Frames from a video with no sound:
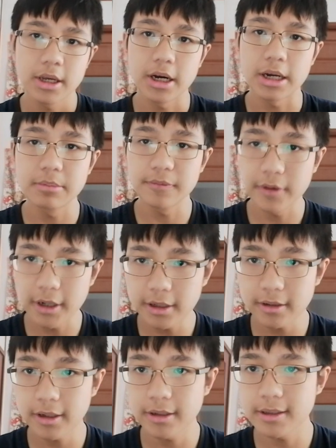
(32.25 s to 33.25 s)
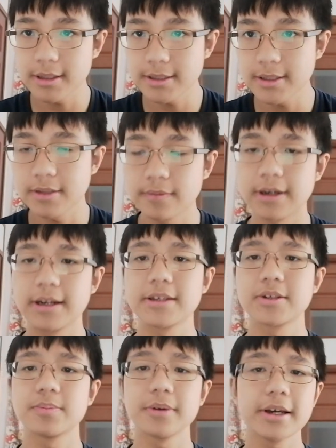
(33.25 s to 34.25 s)
I'm Avan, and this is
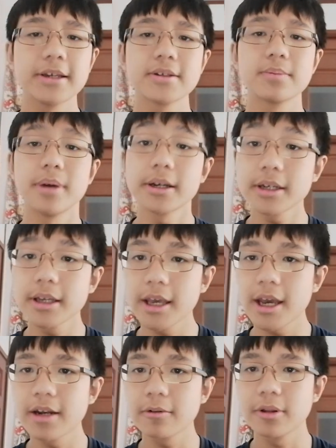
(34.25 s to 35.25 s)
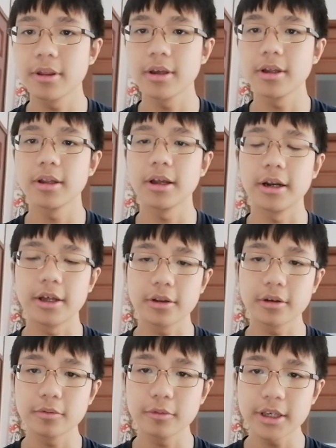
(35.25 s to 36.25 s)
Avanexplains, back again with
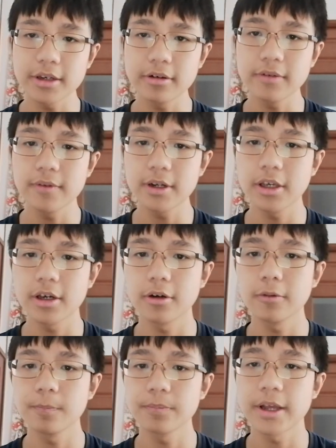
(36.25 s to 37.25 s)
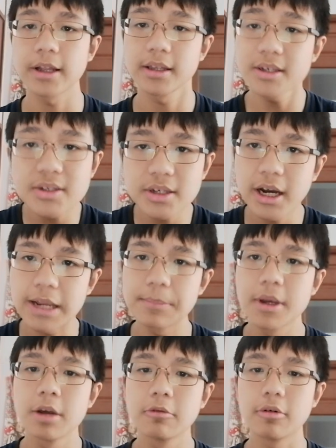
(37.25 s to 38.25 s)
another weekly video, and this time
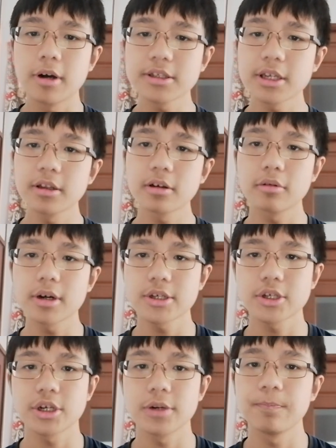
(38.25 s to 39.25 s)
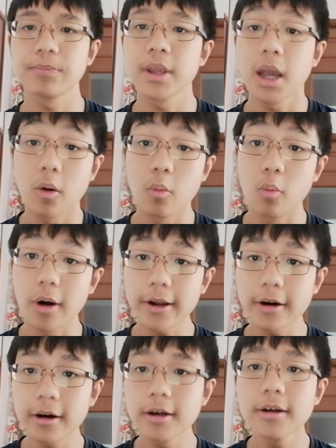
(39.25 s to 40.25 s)
we're asking the question, what
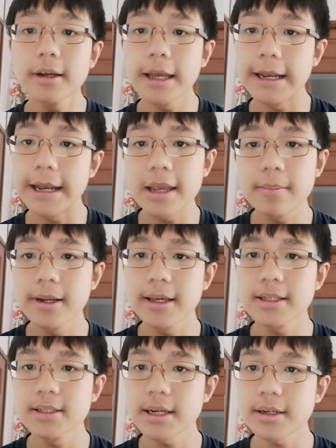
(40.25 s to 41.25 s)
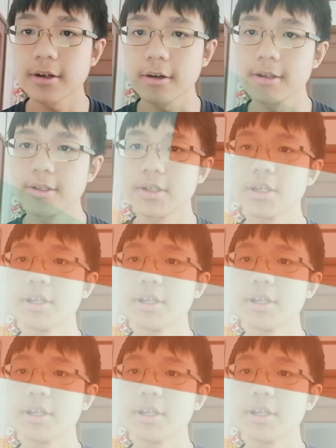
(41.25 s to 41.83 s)
are enabling technologies?